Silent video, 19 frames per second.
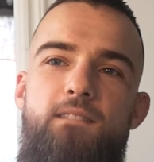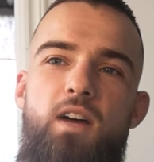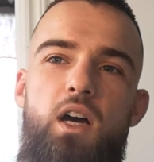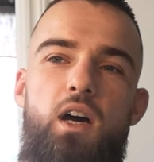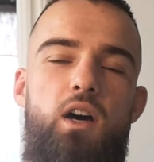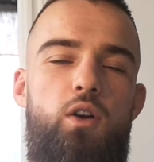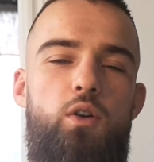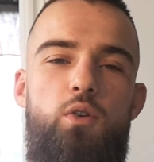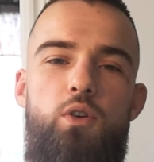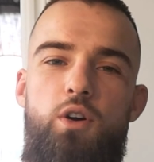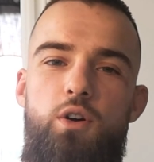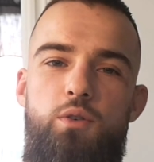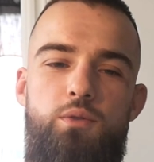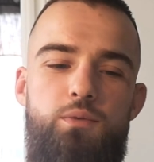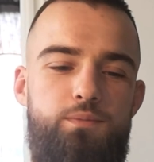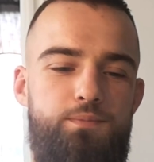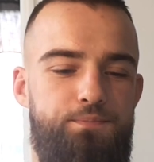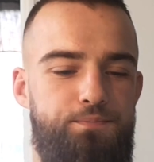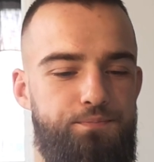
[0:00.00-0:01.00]
I don't know.
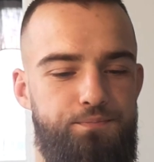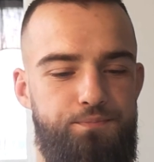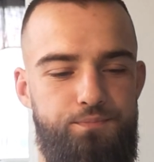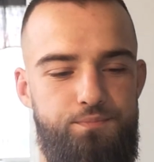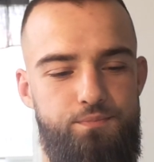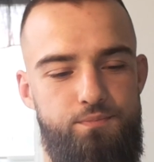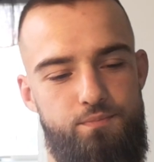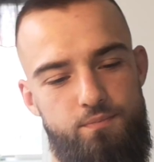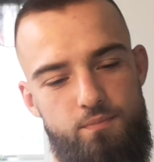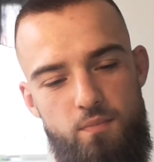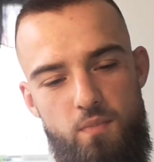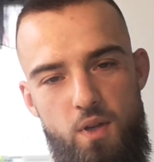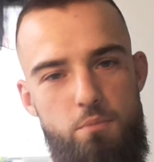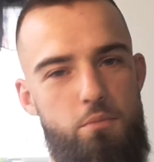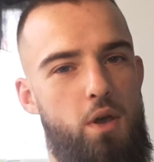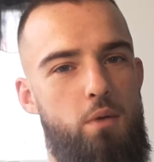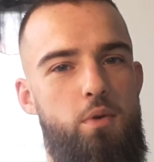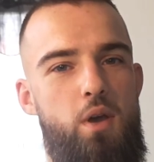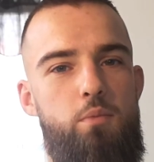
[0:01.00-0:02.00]

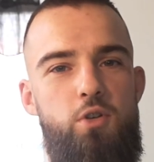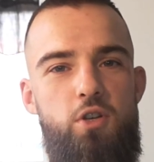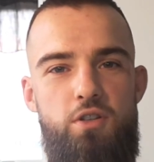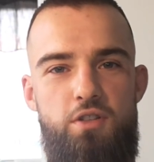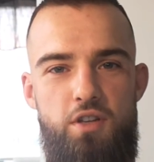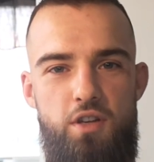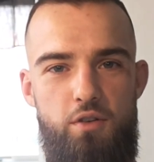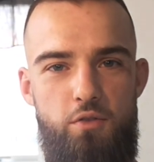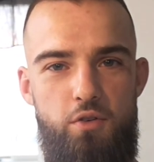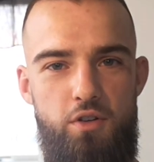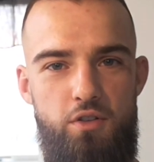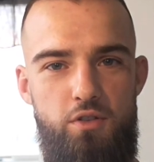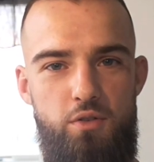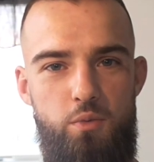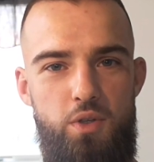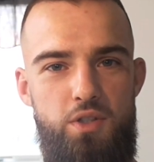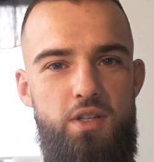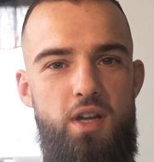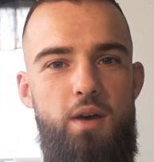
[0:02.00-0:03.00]
Maybe I'm just ignorant to
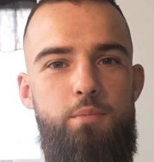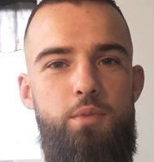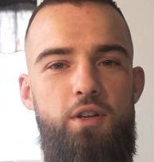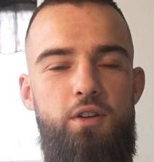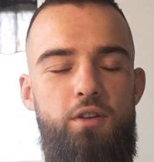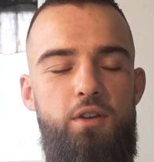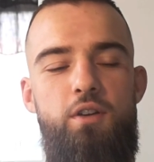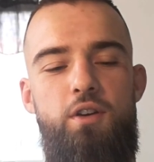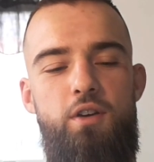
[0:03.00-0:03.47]
what's happening.